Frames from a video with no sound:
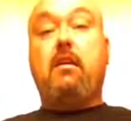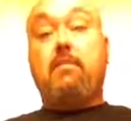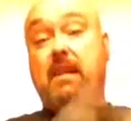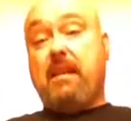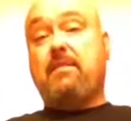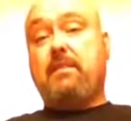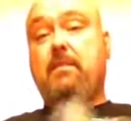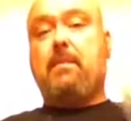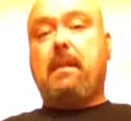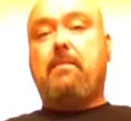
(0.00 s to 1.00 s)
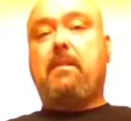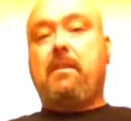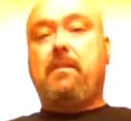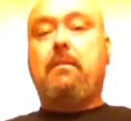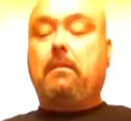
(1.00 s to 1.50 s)
might have sleep
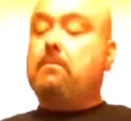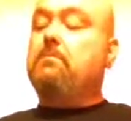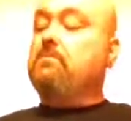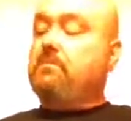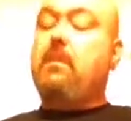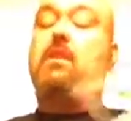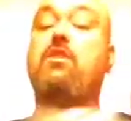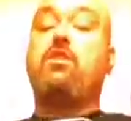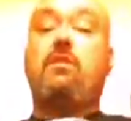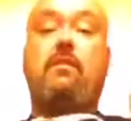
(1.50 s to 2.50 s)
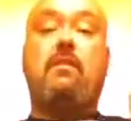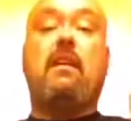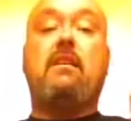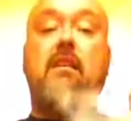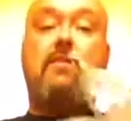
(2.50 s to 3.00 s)
apnea, you should
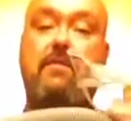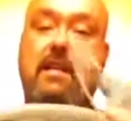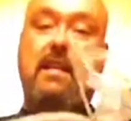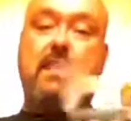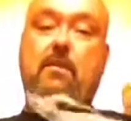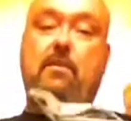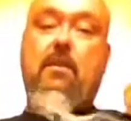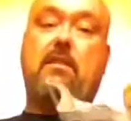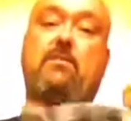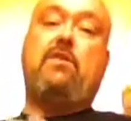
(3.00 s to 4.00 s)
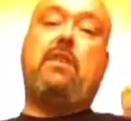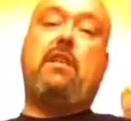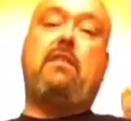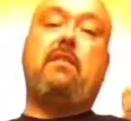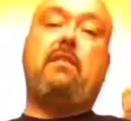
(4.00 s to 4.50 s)
definitely get one of these
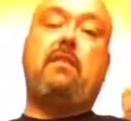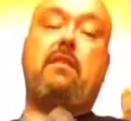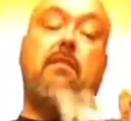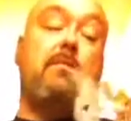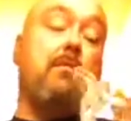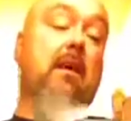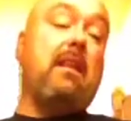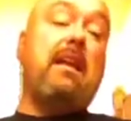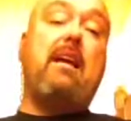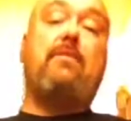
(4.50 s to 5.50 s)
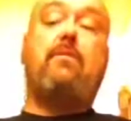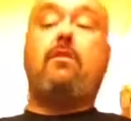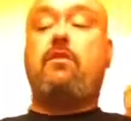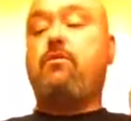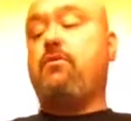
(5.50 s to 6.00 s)
machines. The model I have is one of
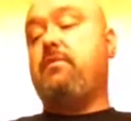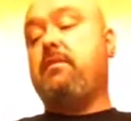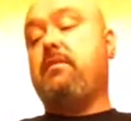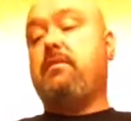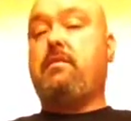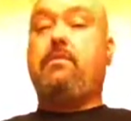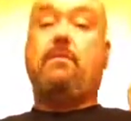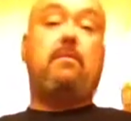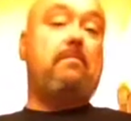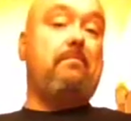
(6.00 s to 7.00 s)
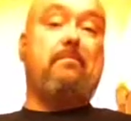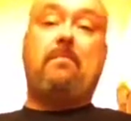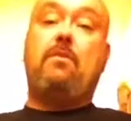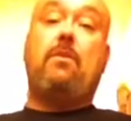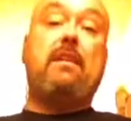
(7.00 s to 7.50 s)
the newer ones. It was
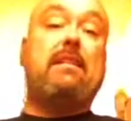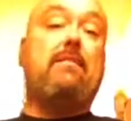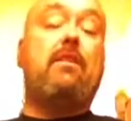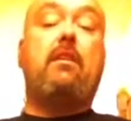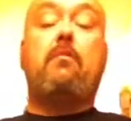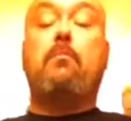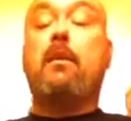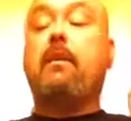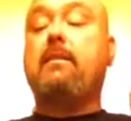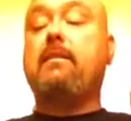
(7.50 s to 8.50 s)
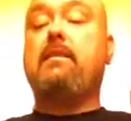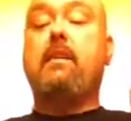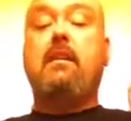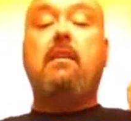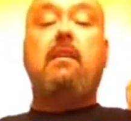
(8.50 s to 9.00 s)
$2,700,
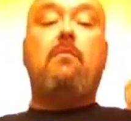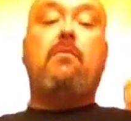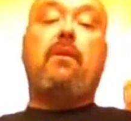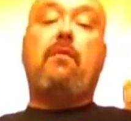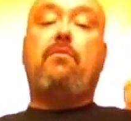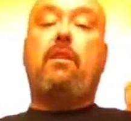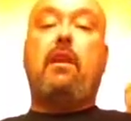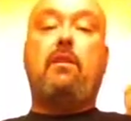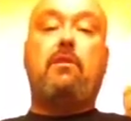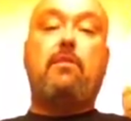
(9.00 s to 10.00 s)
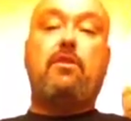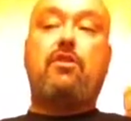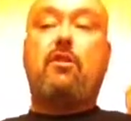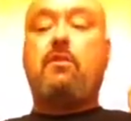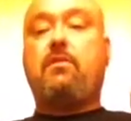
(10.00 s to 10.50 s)
but we have really awesome
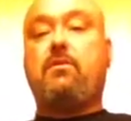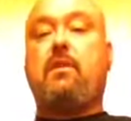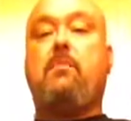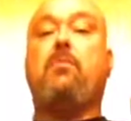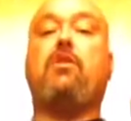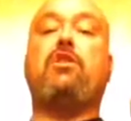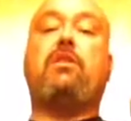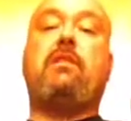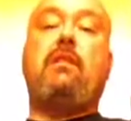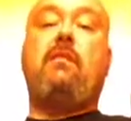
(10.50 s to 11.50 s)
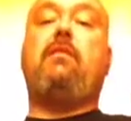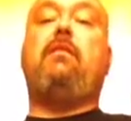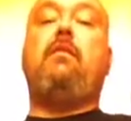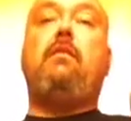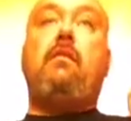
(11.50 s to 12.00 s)
insurance, so they purchased it
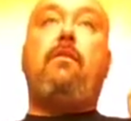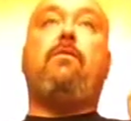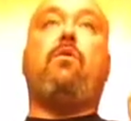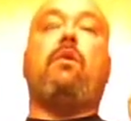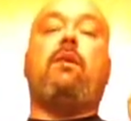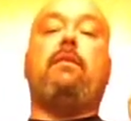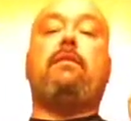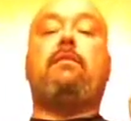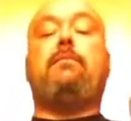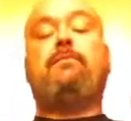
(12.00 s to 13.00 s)
for us.